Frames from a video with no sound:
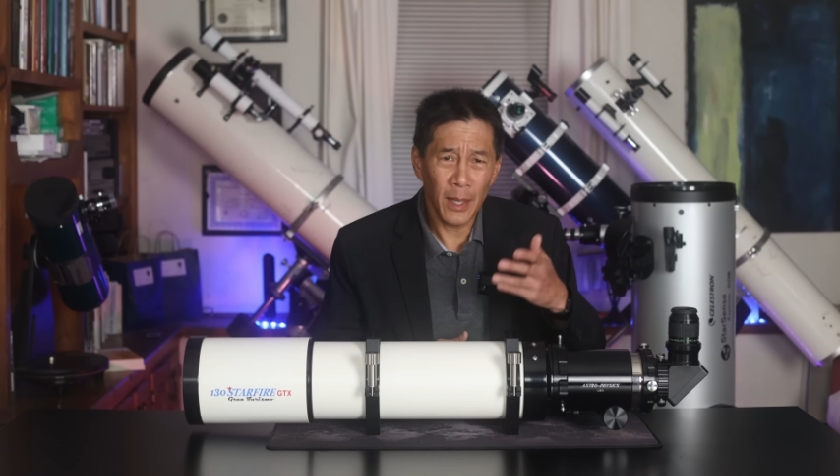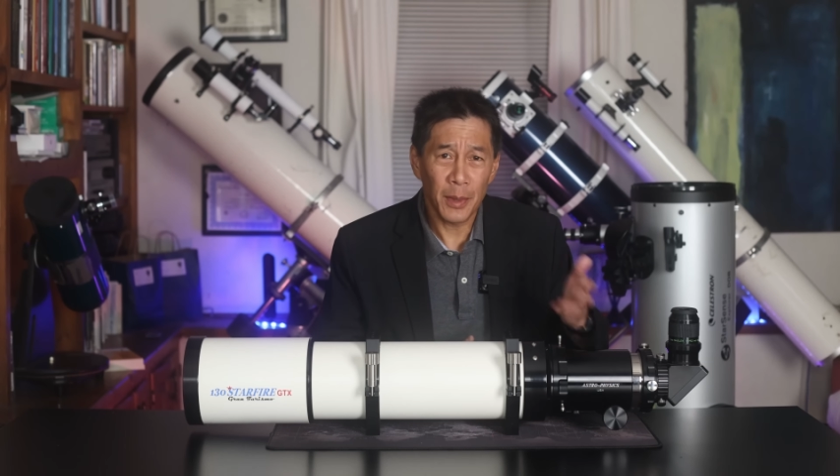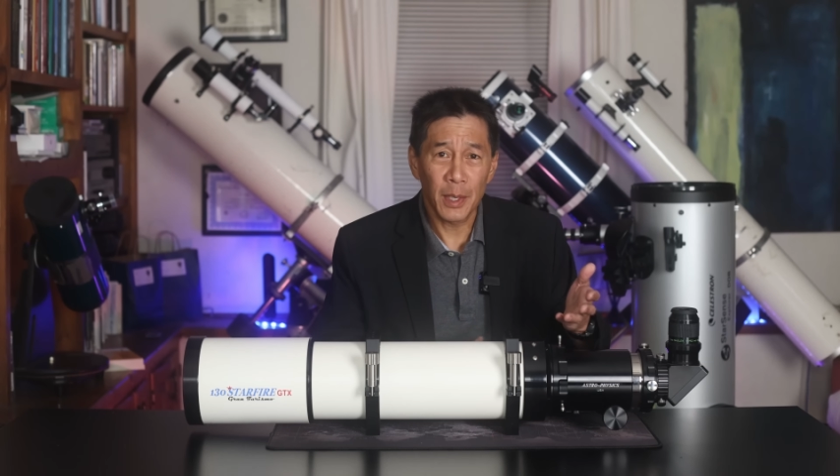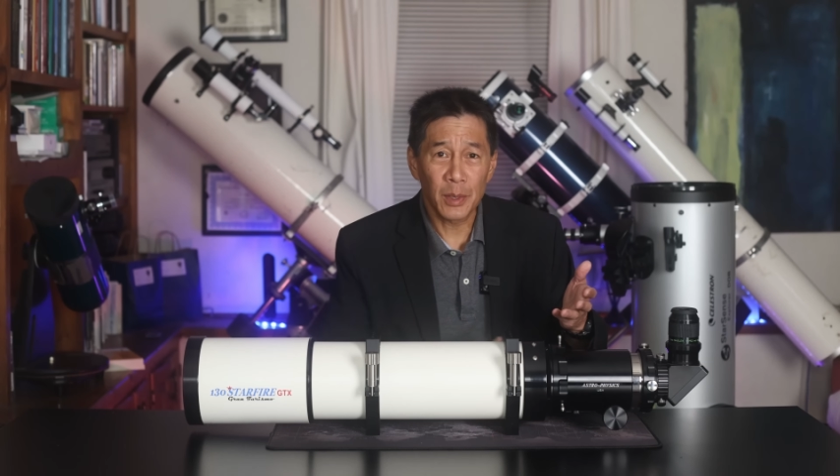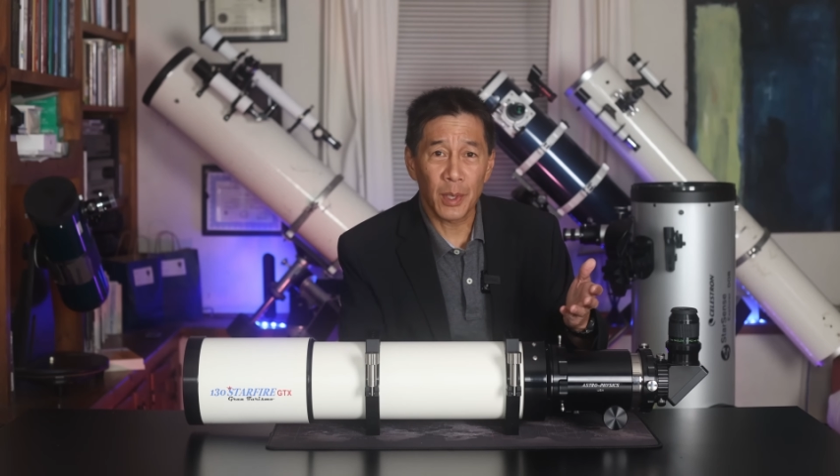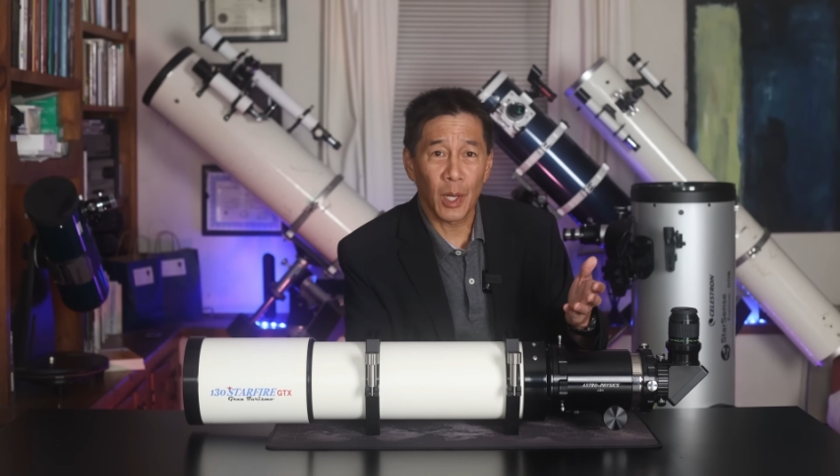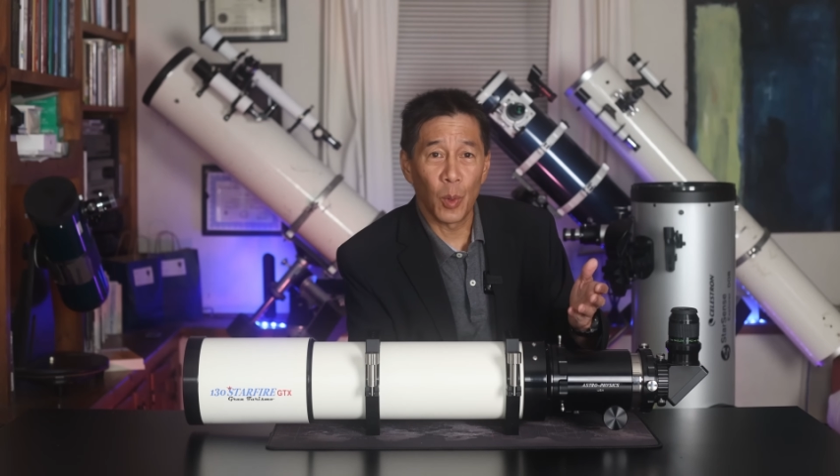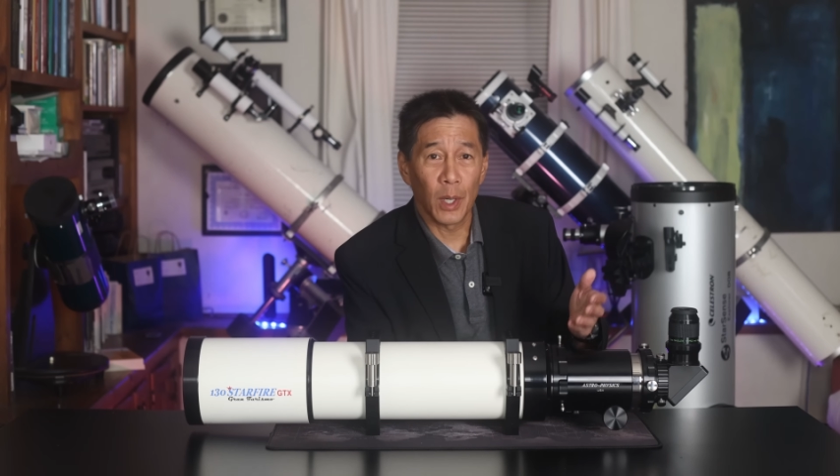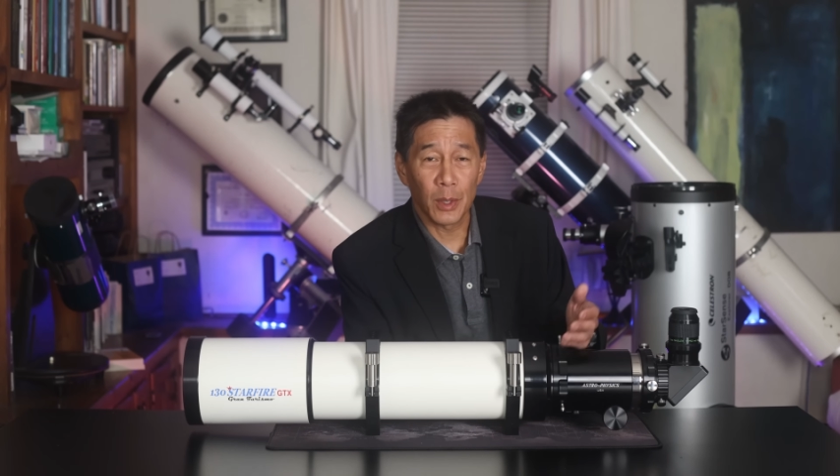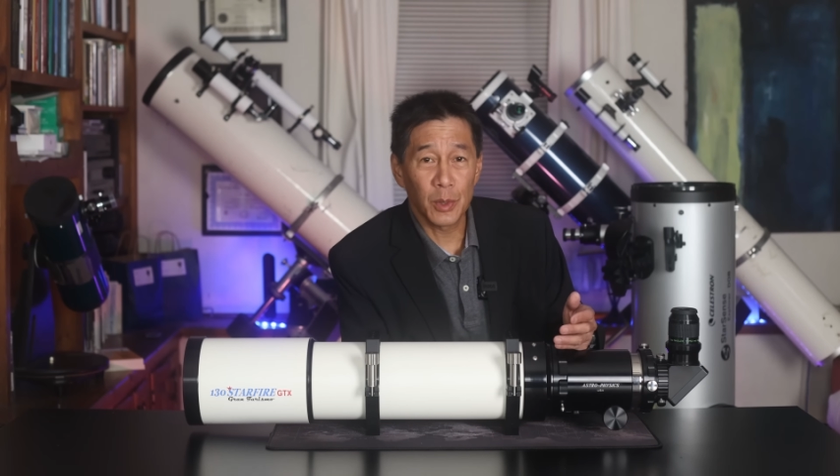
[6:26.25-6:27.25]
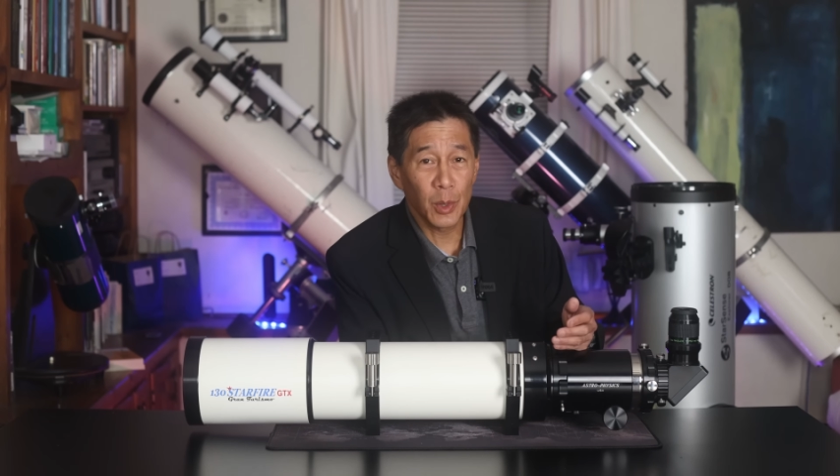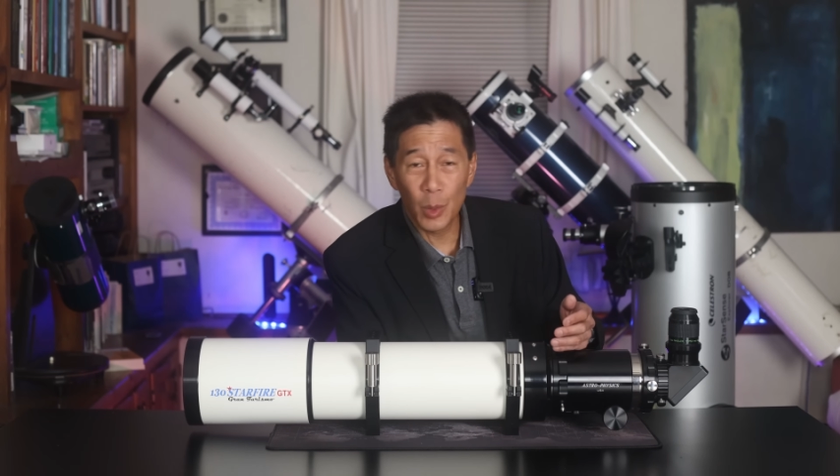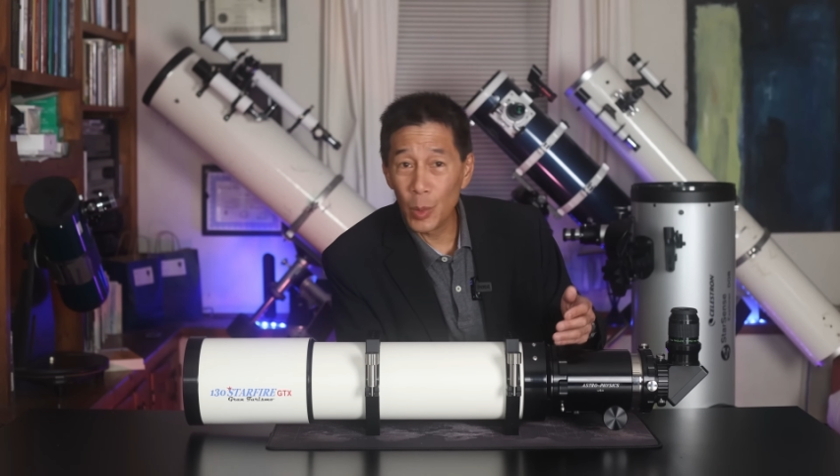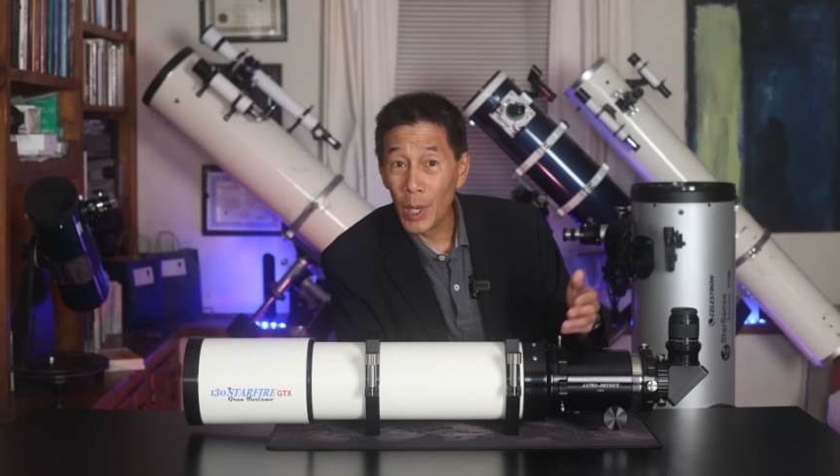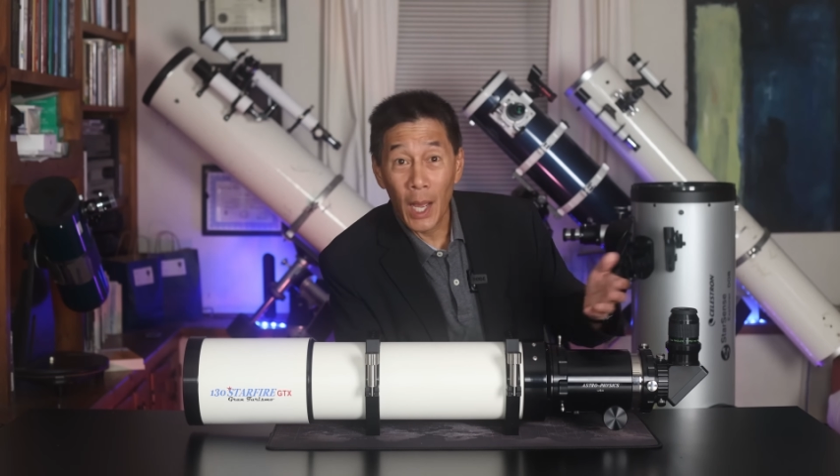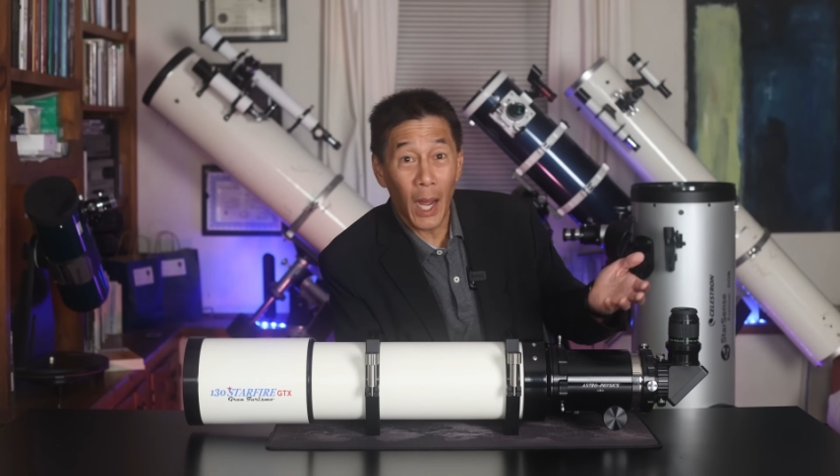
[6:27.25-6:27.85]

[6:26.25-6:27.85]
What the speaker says: at and things that I want to do.